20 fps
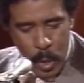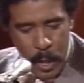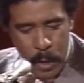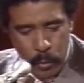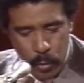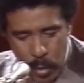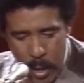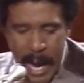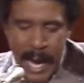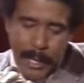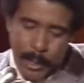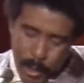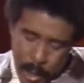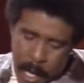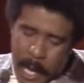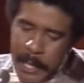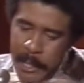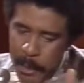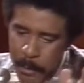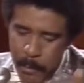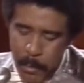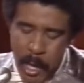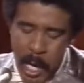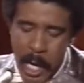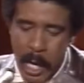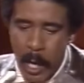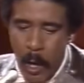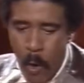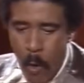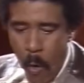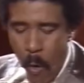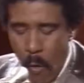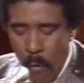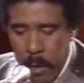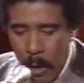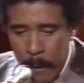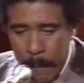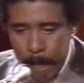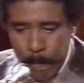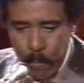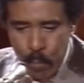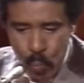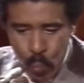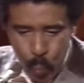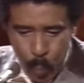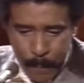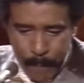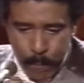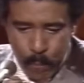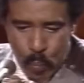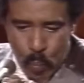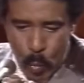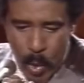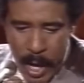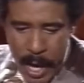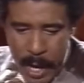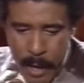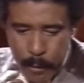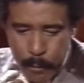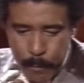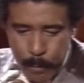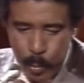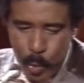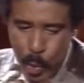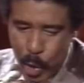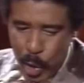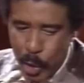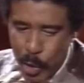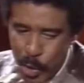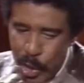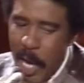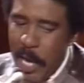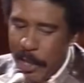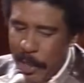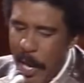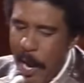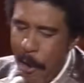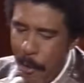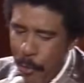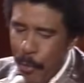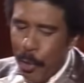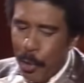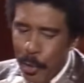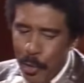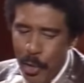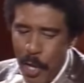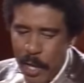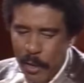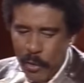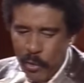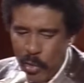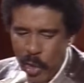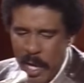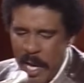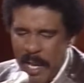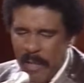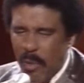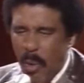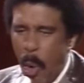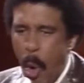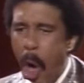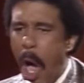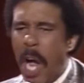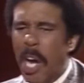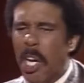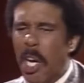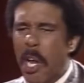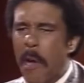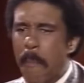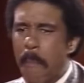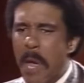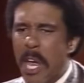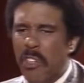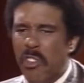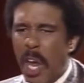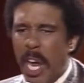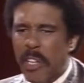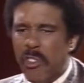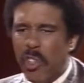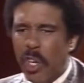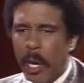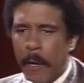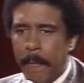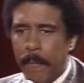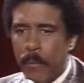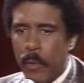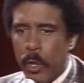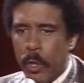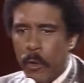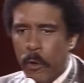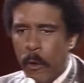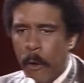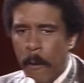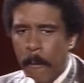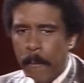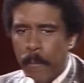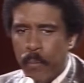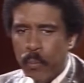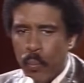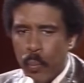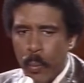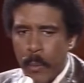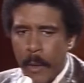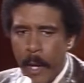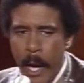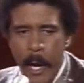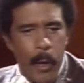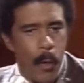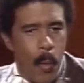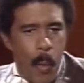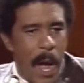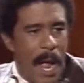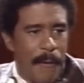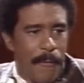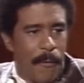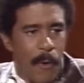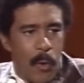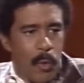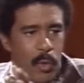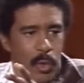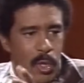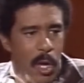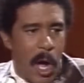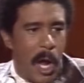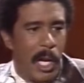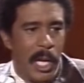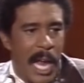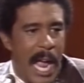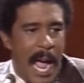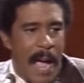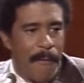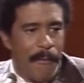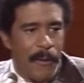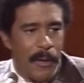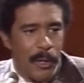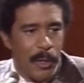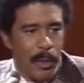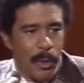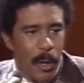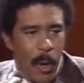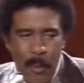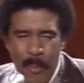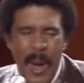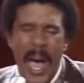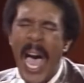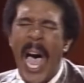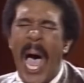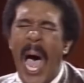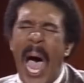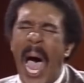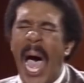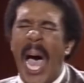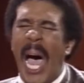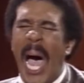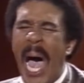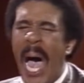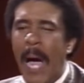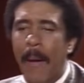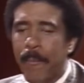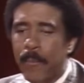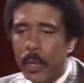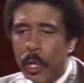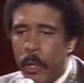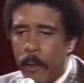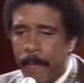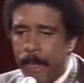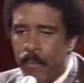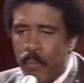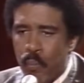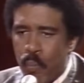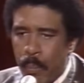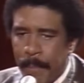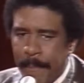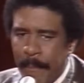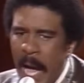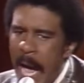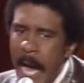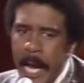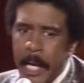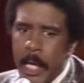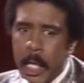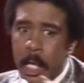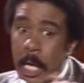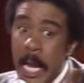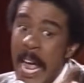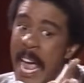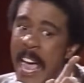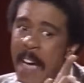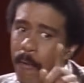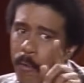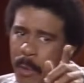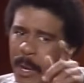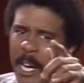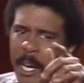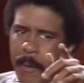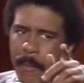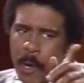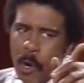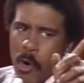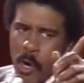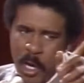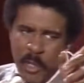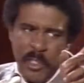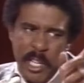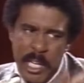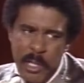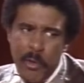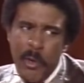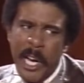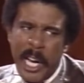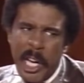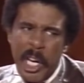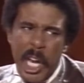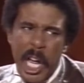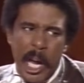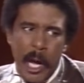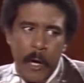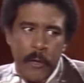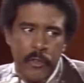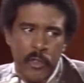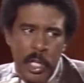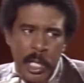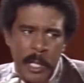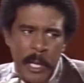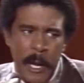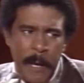So I turned the buggy over. And the conductor, I heard the conductor say, that's an ugly bitch, ain't she? You know? And the white folks started laughing, you know. You know? I didn't laugh with them, though, because they trick a nigga, see?